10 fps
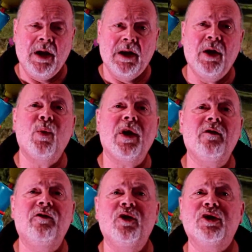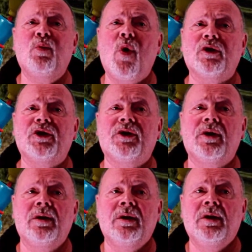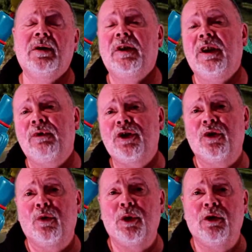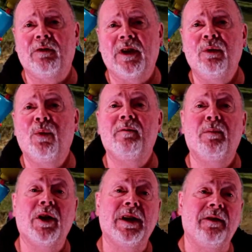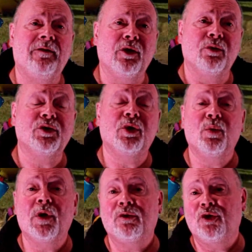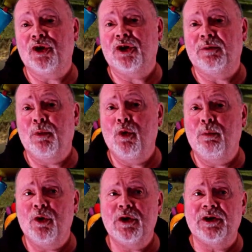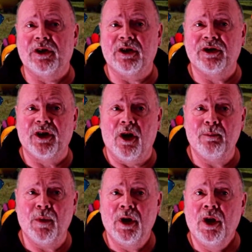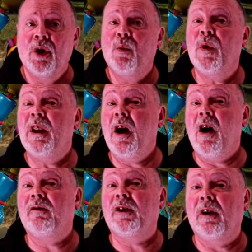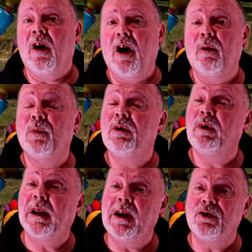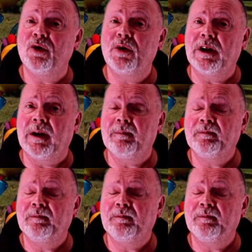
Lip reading: Now when I first watched the original movie with my nephews, who were just small boys at the time, we laughed a lot and we really enjoyed it.